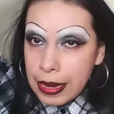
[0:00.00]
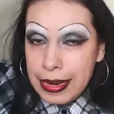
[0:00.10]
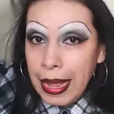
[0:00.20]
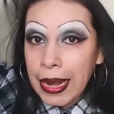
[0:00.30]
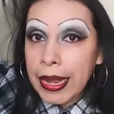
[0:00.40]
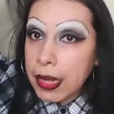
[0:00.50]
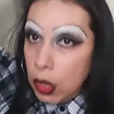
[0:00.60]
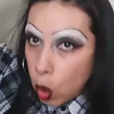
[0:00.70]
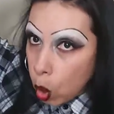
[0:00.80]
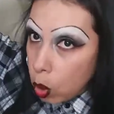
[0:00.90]
Not like
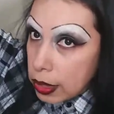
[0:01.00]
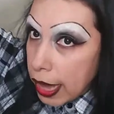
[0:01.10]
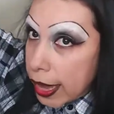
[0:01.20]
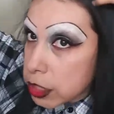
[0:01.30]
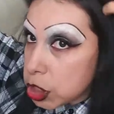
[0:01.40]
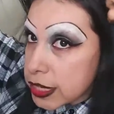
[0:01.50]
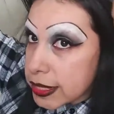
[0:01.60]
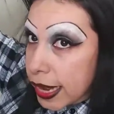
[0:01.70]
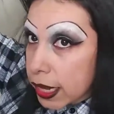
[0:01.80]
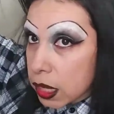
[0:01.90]
a whole lot,
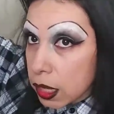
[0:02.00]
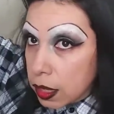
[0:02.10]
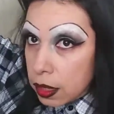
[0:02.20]
just like